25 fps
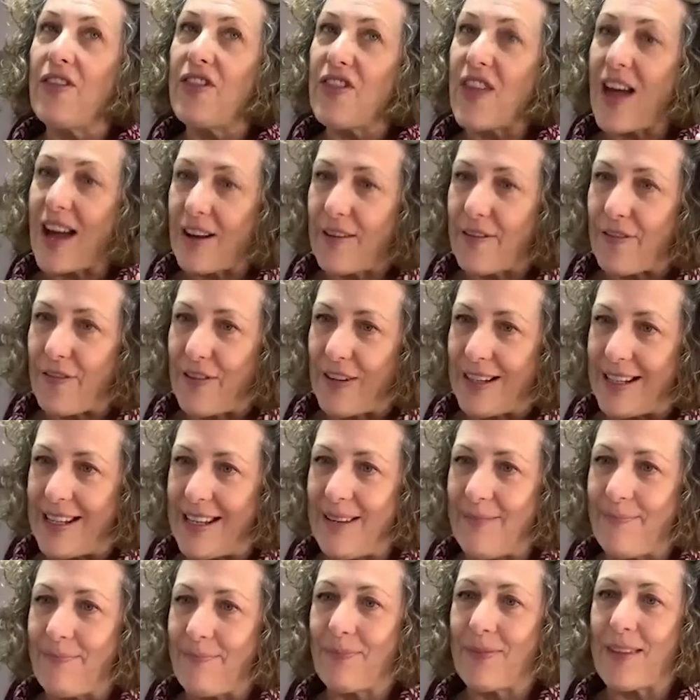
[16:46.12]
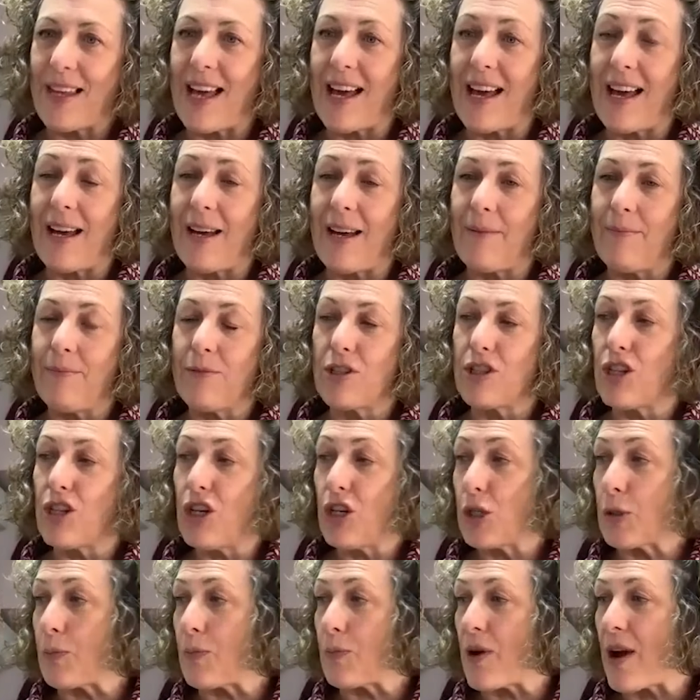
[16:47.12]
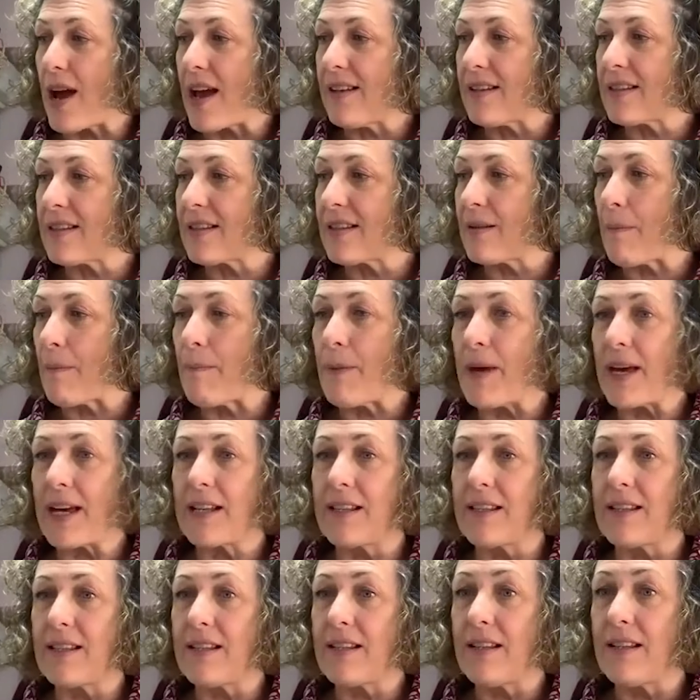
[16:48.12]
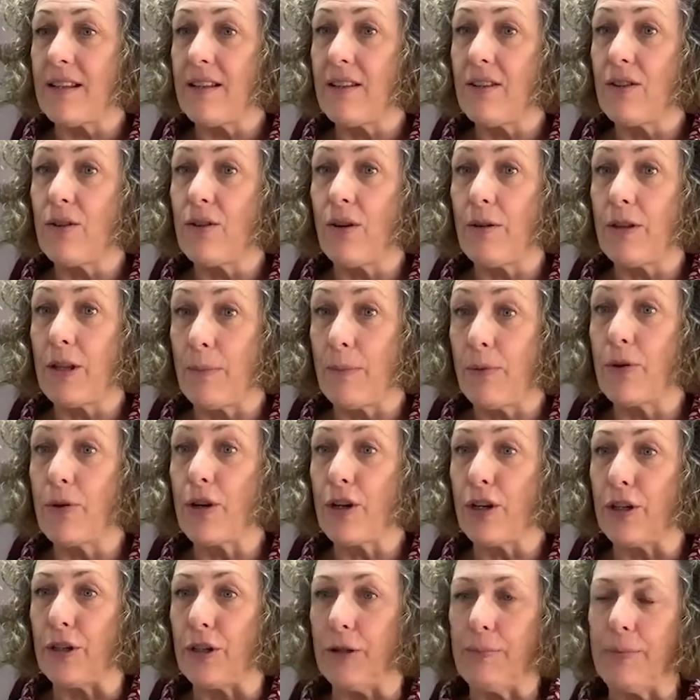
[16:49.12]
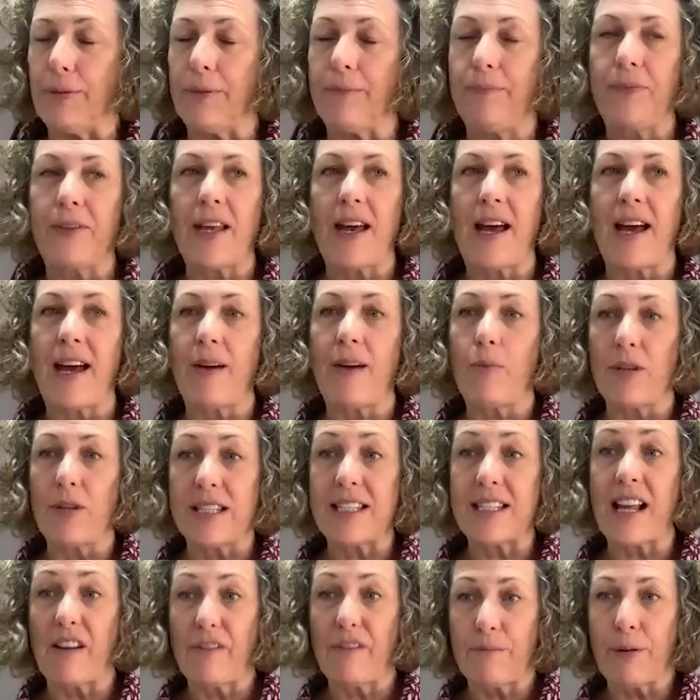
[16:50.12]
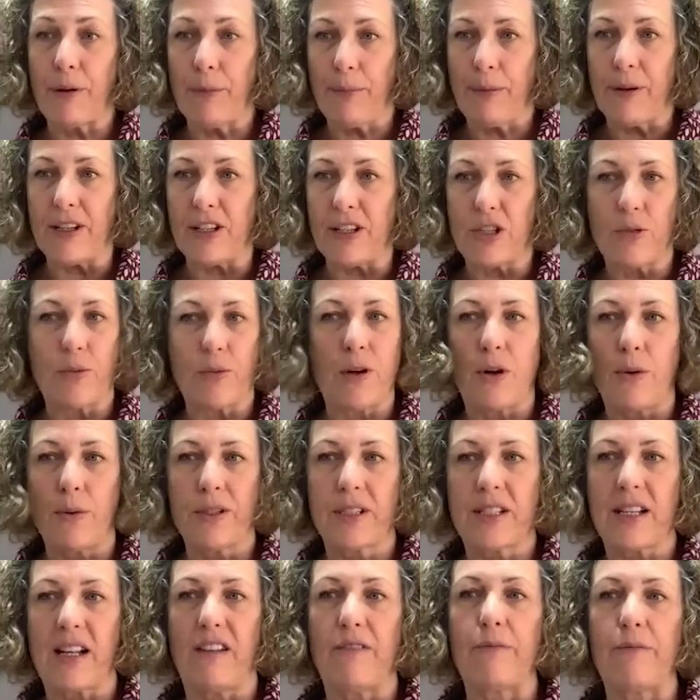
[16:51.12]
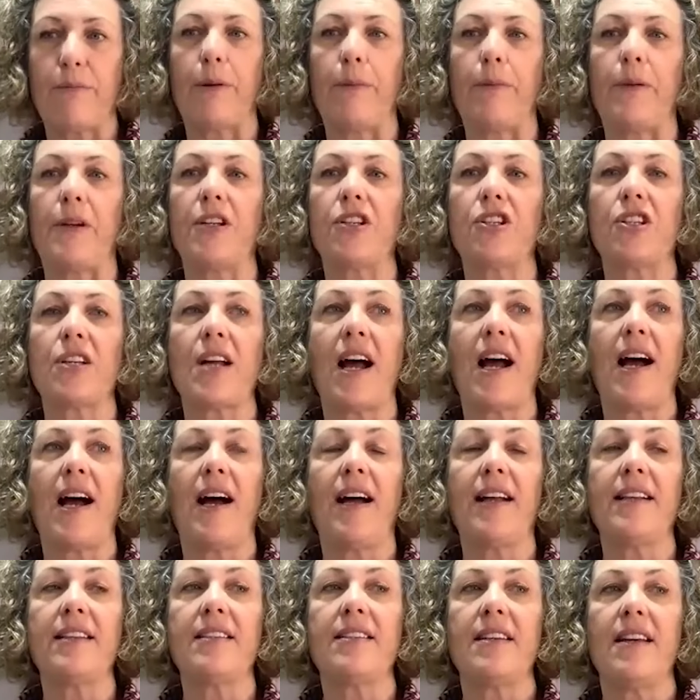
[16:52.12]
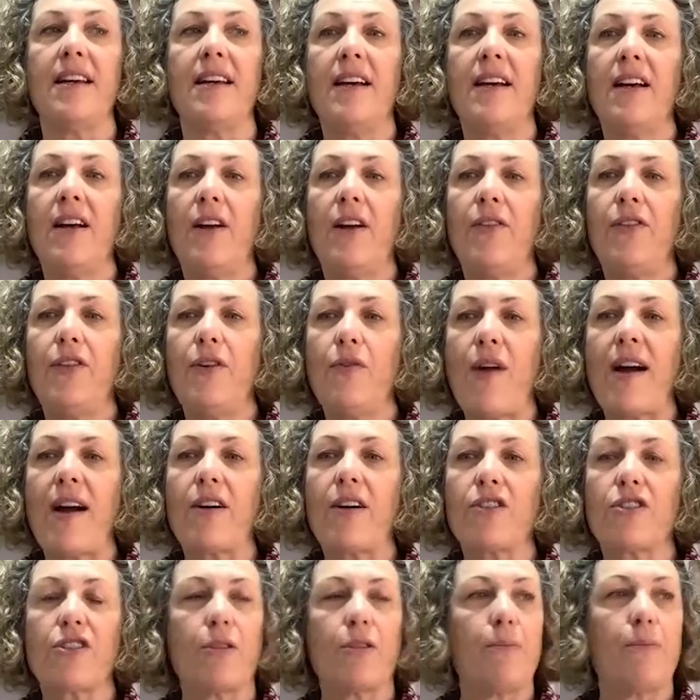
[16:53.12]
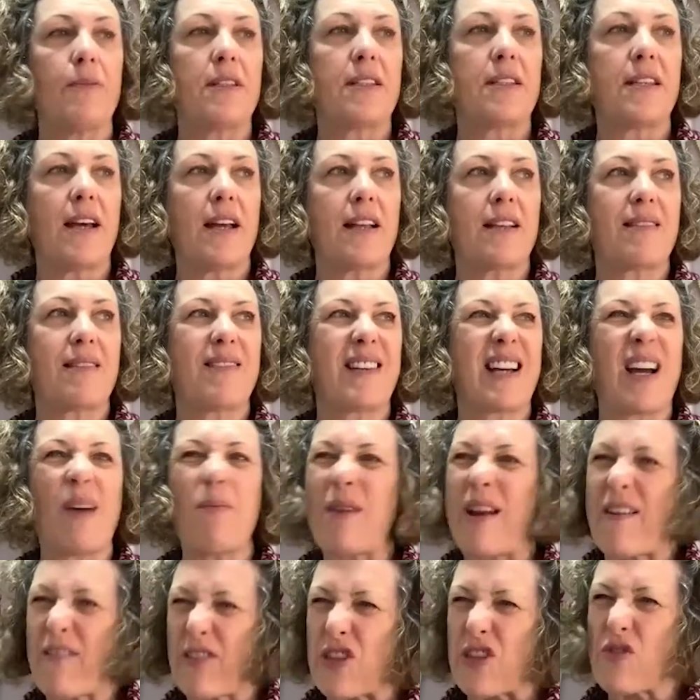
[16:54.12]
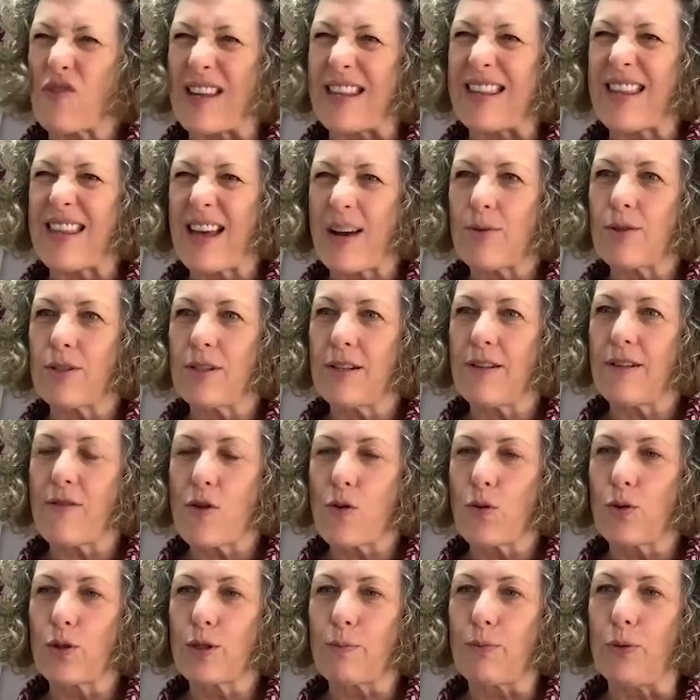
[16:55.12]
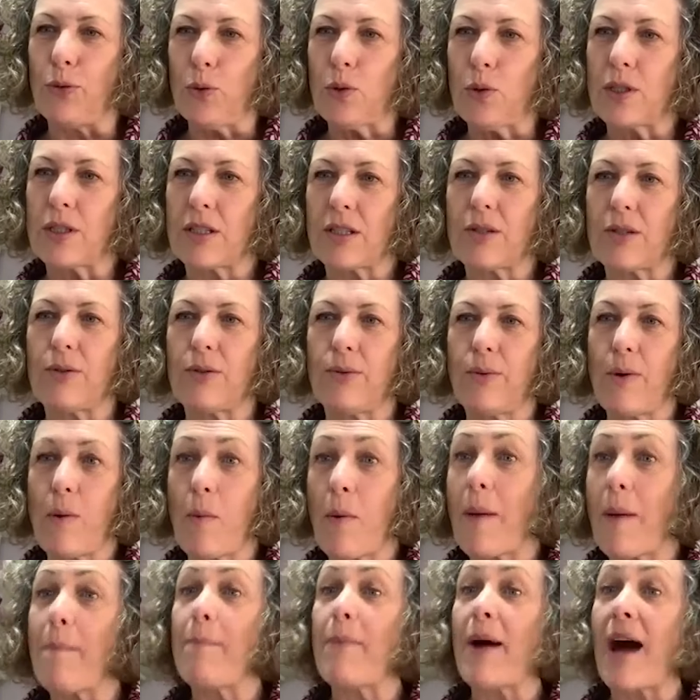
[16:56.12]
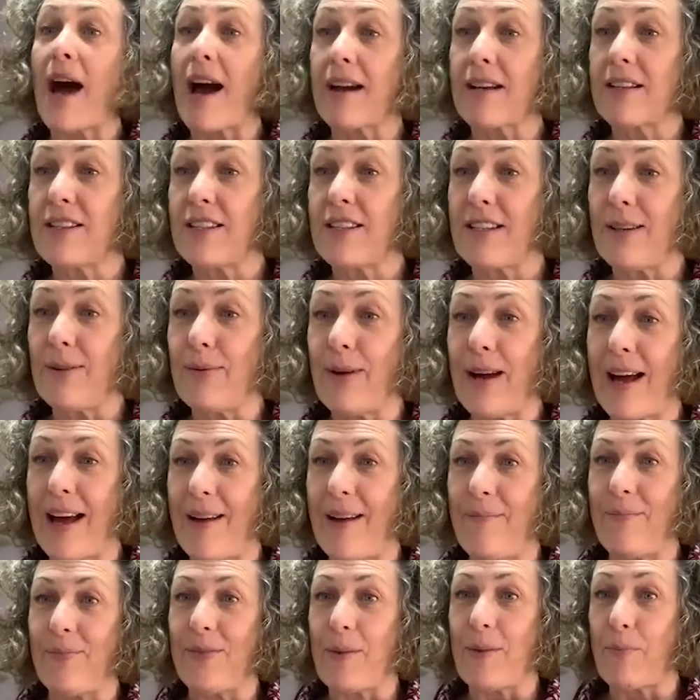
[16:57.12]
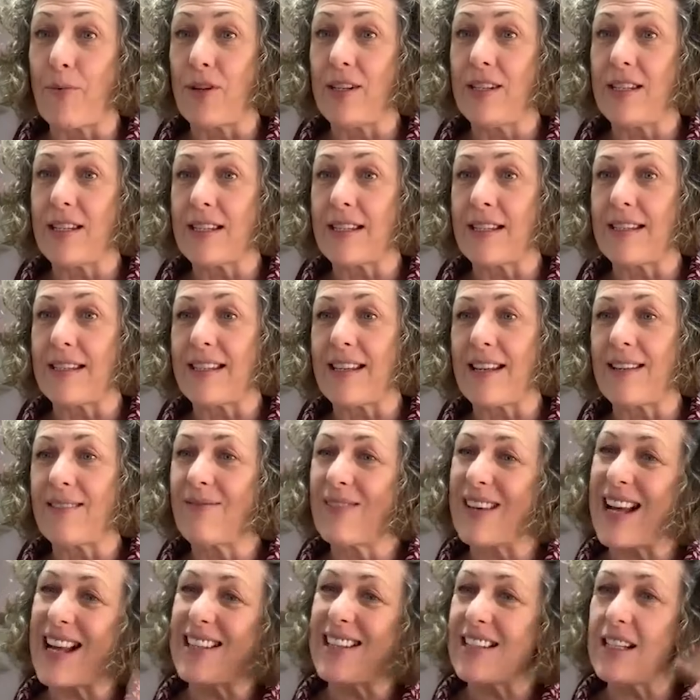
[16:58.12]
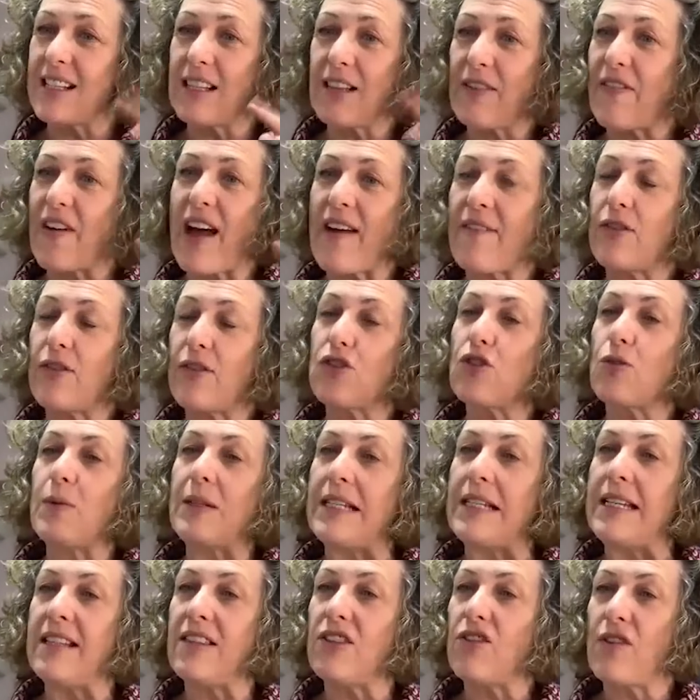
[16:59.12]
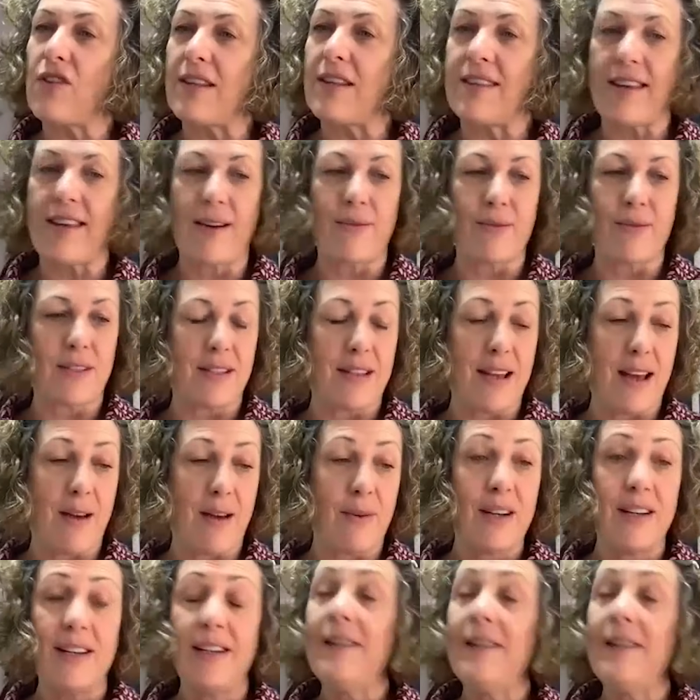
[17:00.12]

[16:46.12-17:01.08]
Thankfully, um, Search Press picked the, the book up. Uh, we self-published, we always self-published, and they rang us up and said, can we have three thousand of those books? So we went back to um, the printers and said, cancel the five hundred, we need three thousand now.